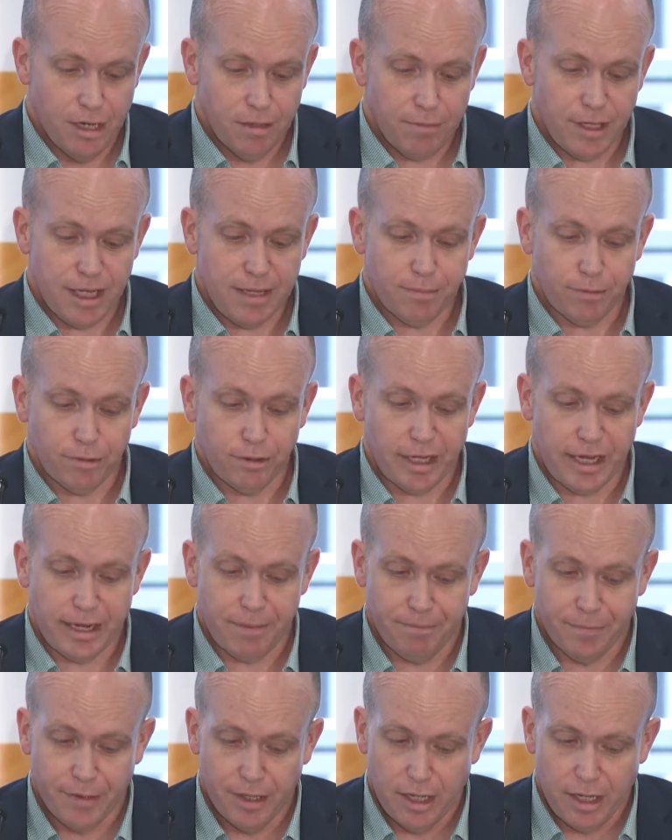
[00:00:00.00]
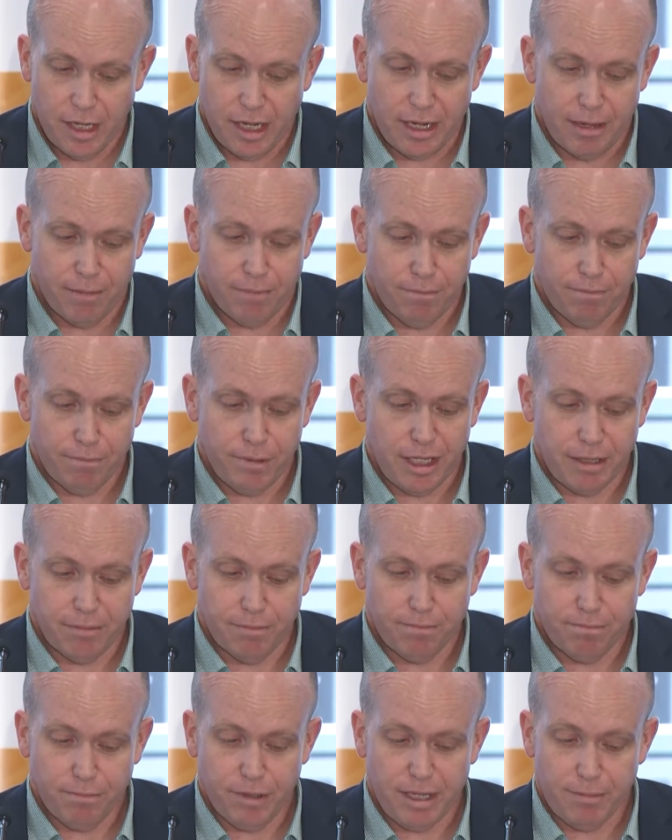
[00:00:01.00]
people, um, um, pe
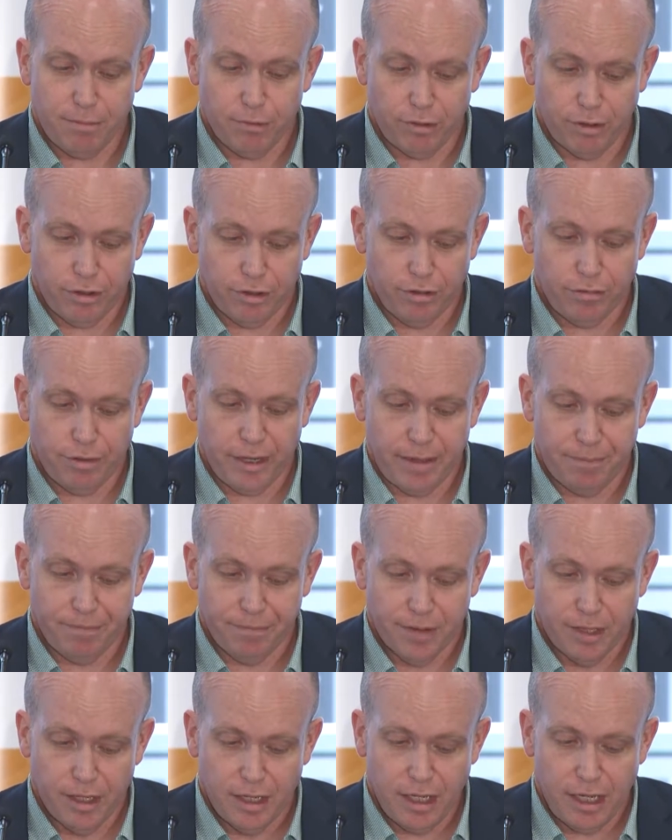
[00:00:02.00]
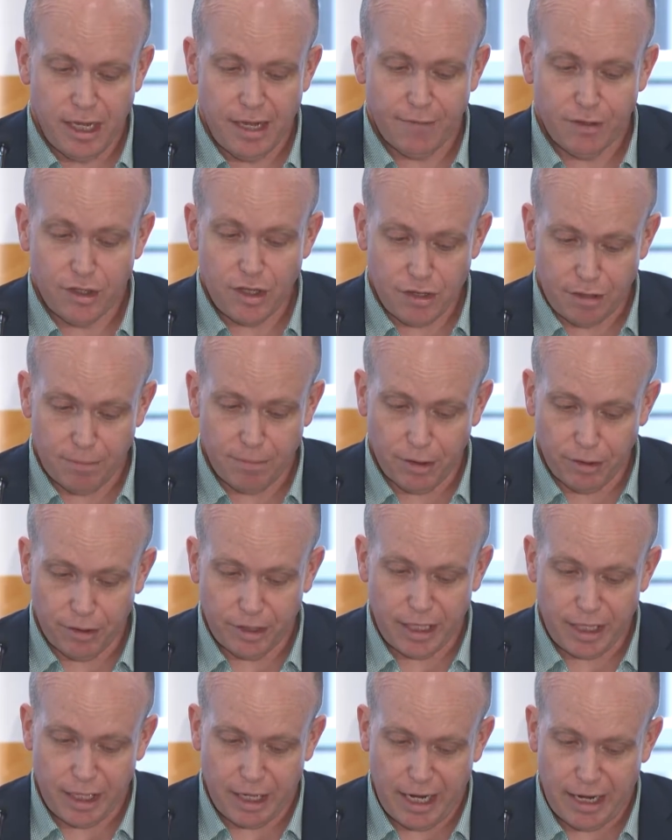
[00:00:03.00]
people who um, have a
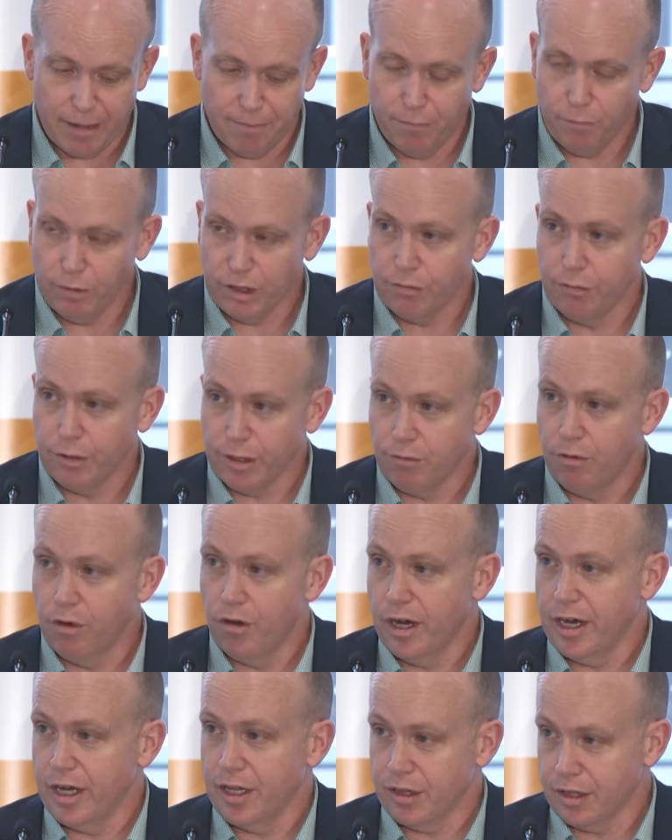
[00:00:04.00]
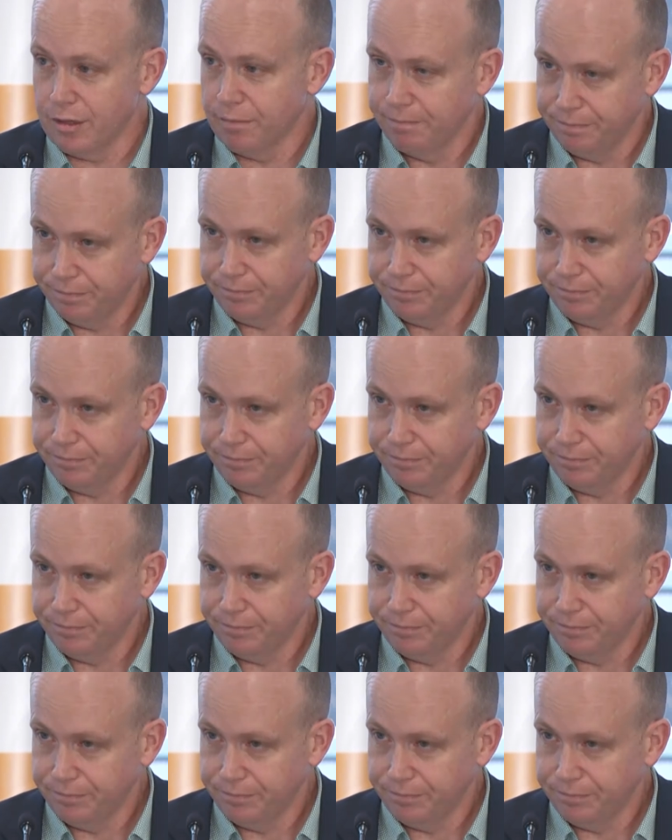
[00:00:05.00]
disability um, which requires